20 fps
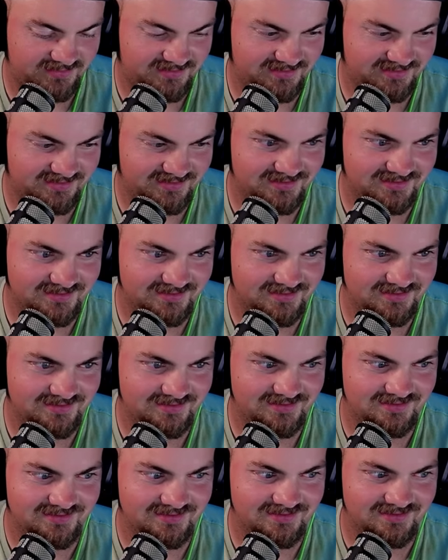
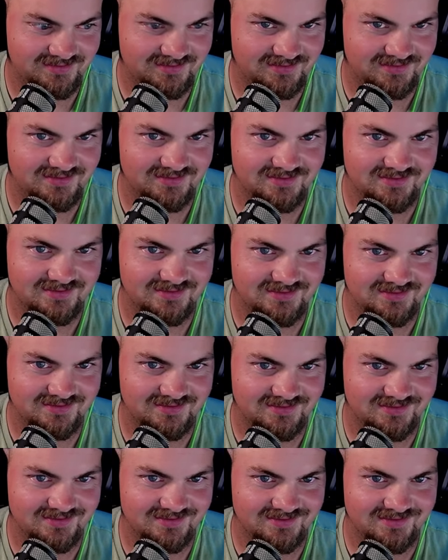
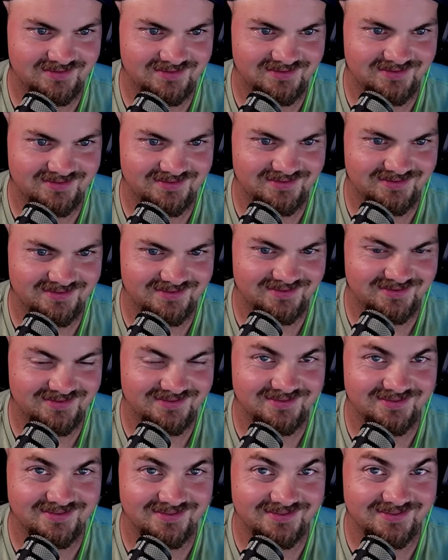
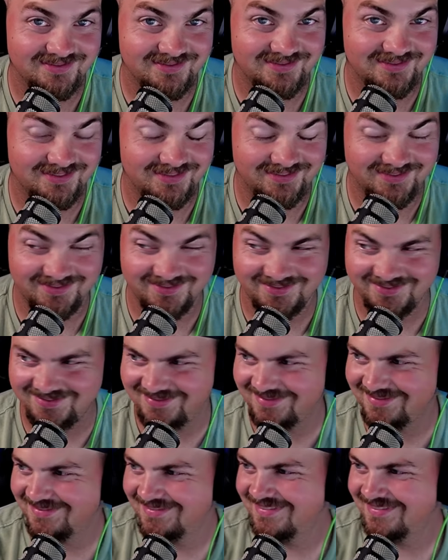(no one is talking)